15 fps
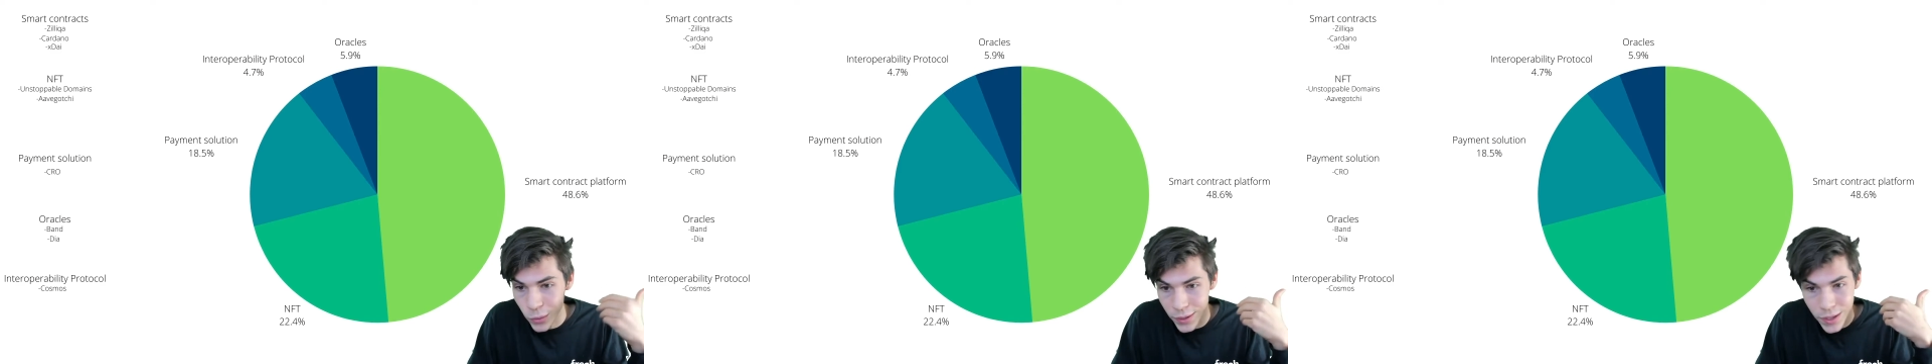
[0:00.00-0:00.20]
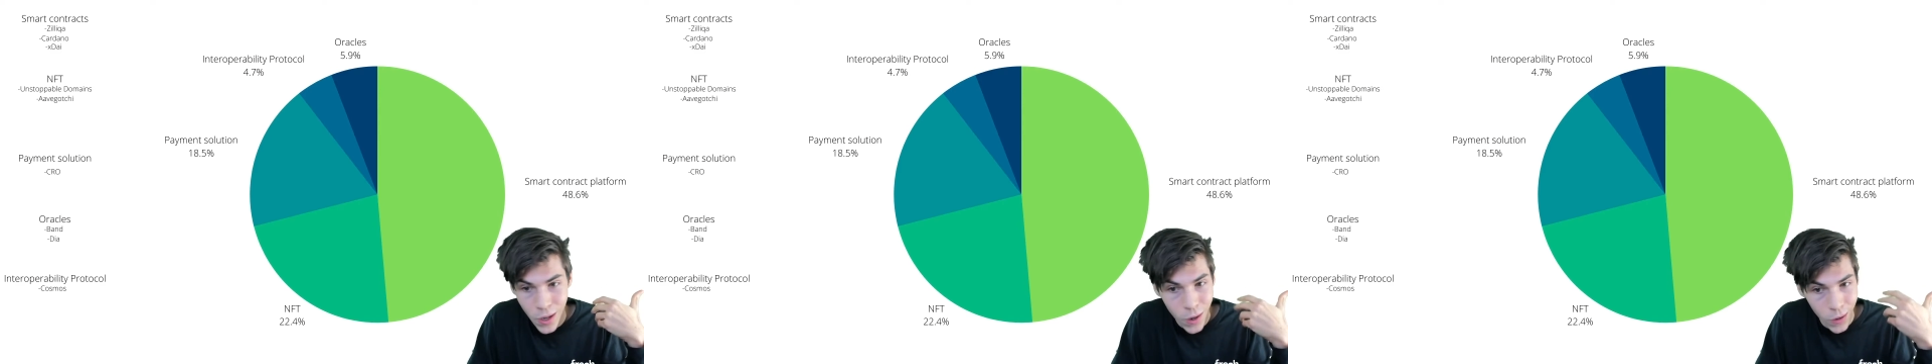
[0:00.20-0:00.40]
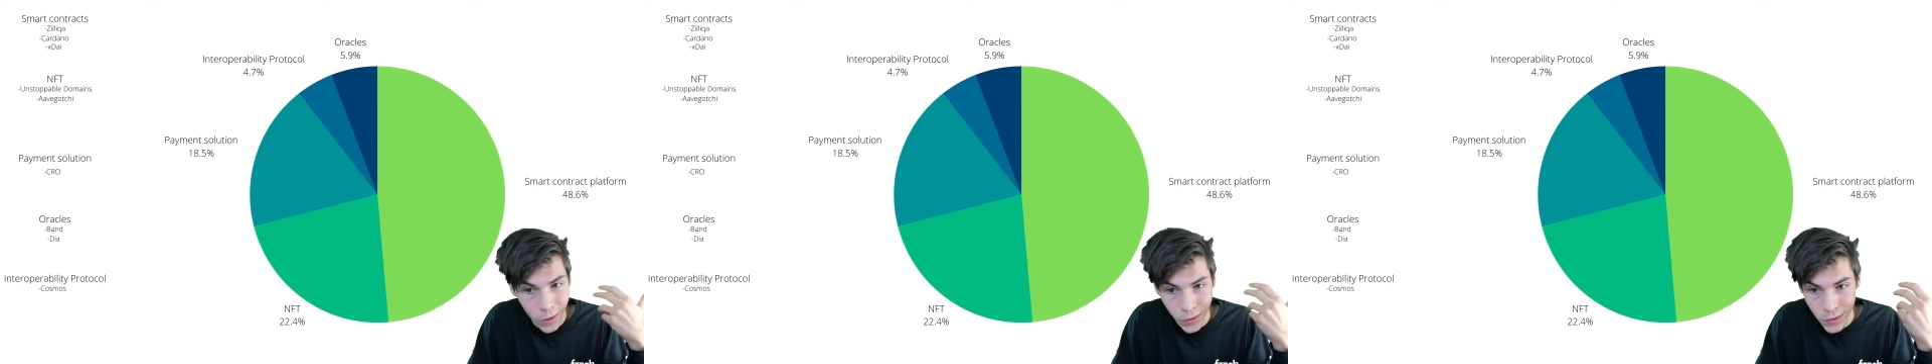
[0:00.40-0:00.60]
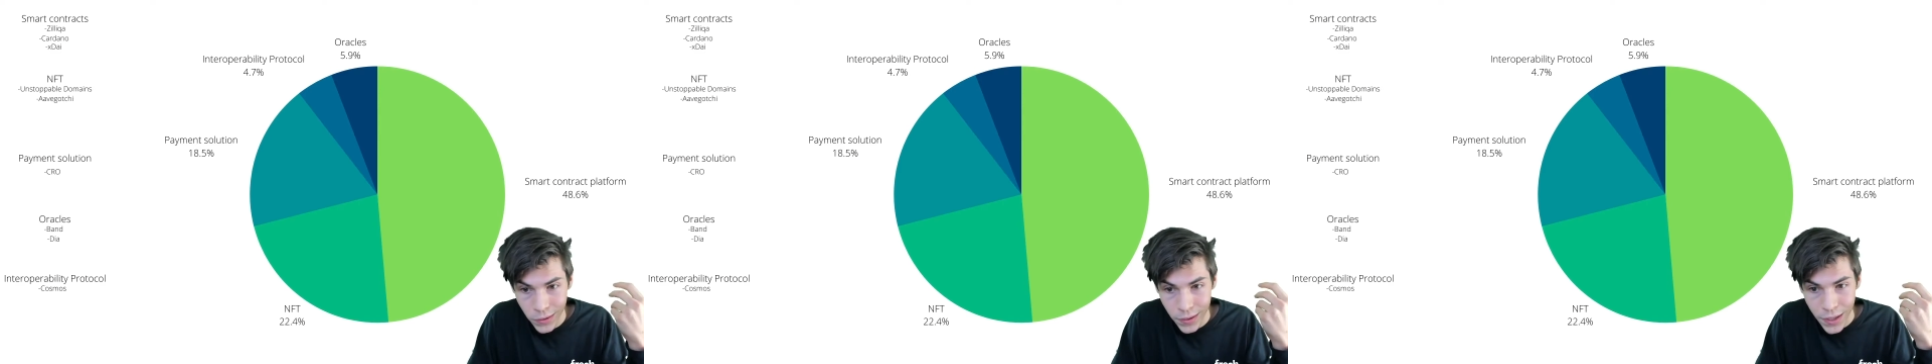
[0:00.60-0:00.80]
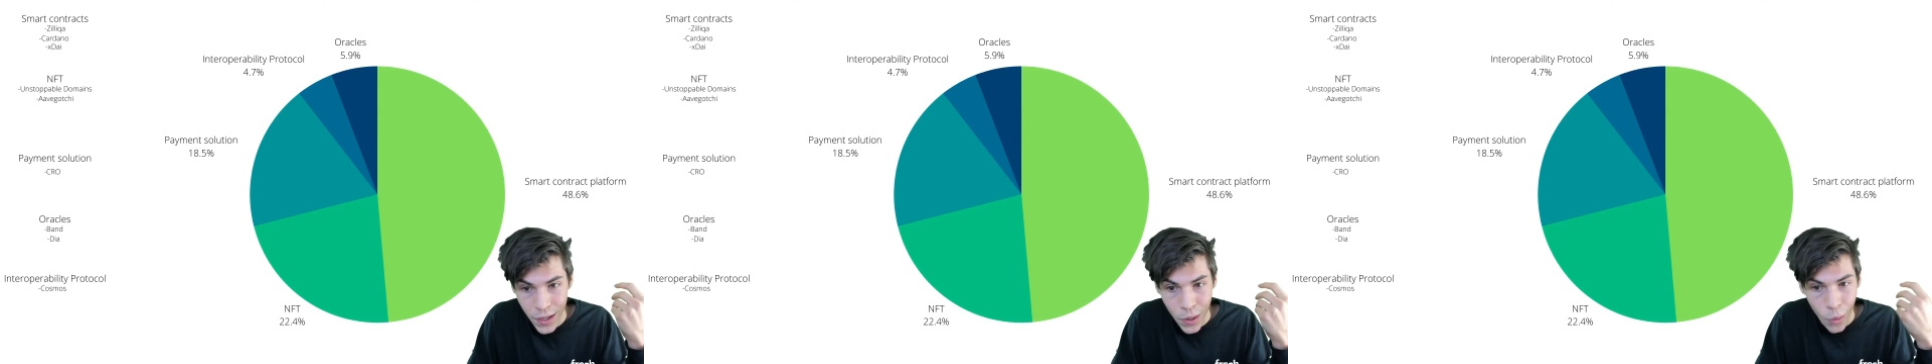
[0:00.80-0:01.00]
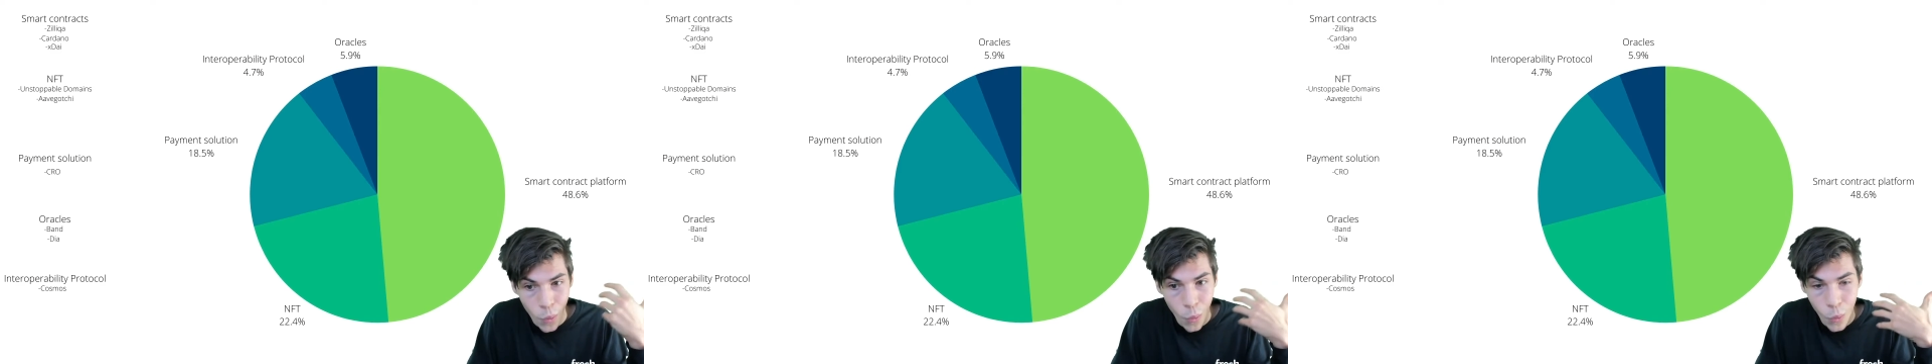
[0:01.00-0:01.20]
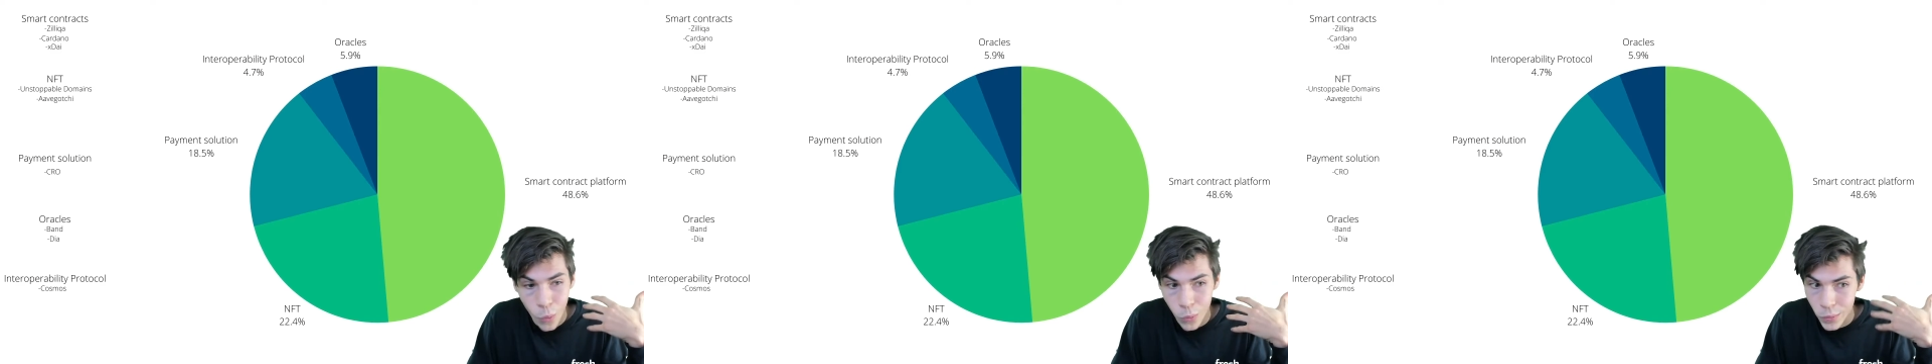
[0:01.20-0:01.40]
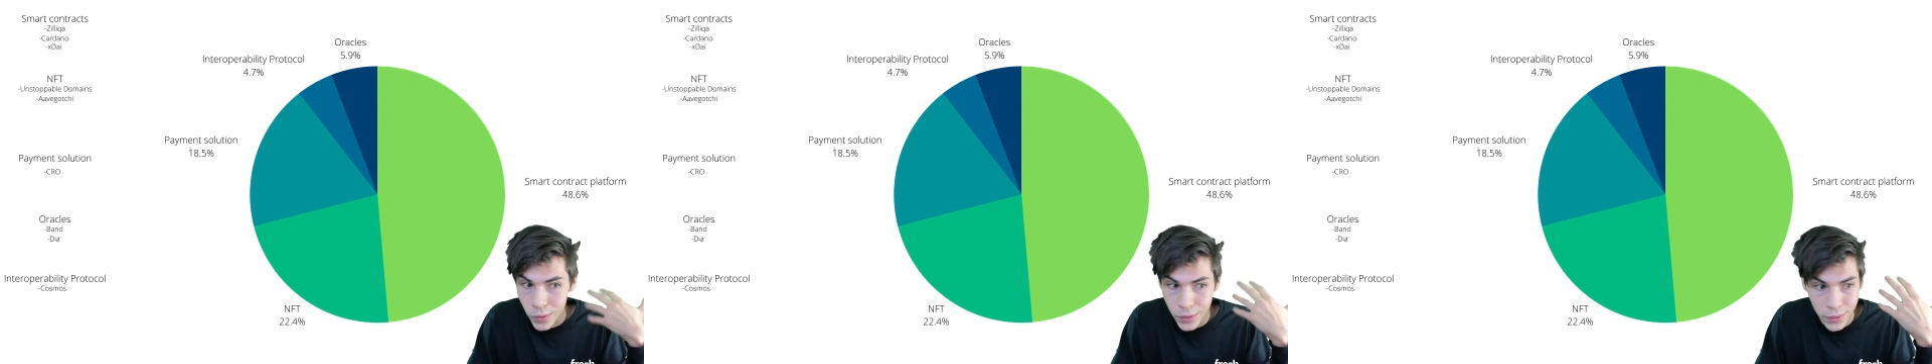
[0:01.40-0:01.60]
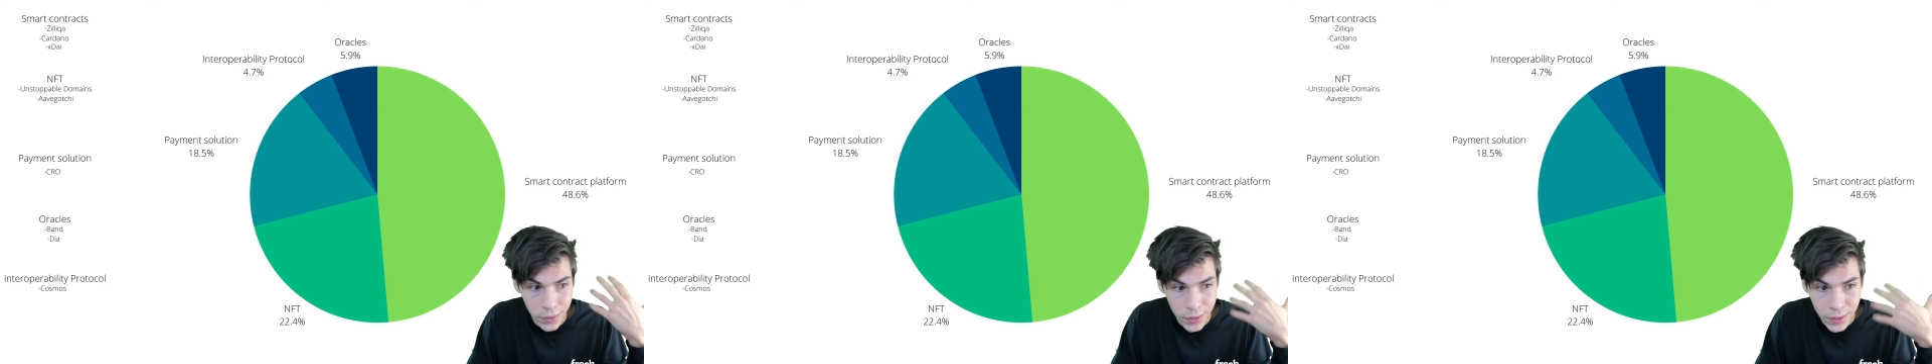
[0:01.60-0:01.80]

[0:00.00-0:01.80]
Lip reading: a car, or